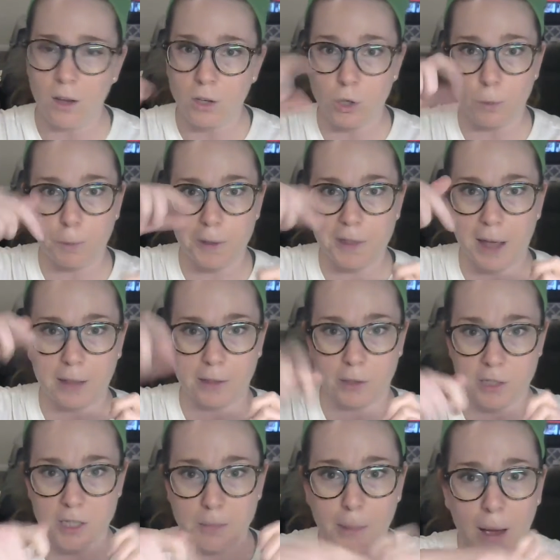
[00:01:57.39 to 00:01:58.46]
You put that little
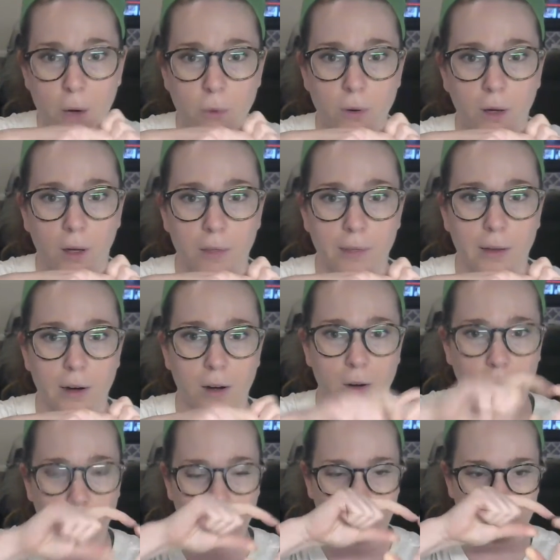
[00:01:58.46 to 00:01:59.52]
spout on there
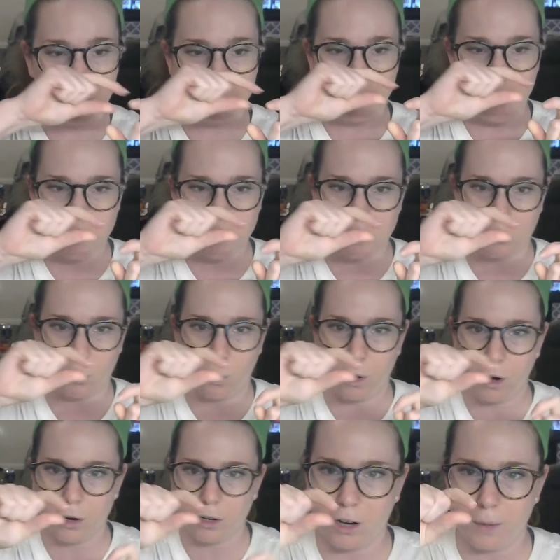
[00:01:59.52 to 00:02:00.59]
where it makes the
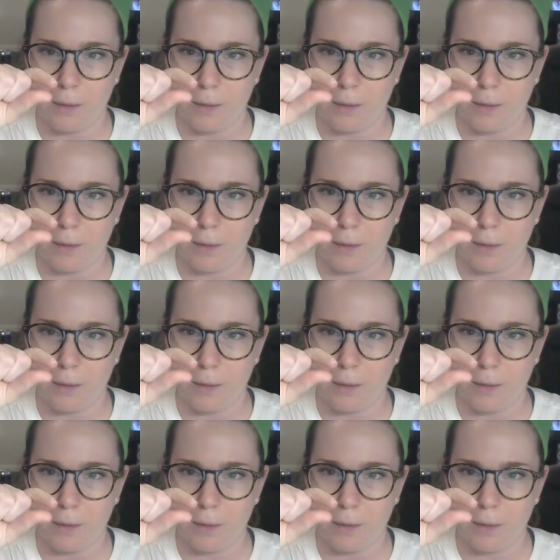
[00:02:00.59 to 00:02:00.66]
water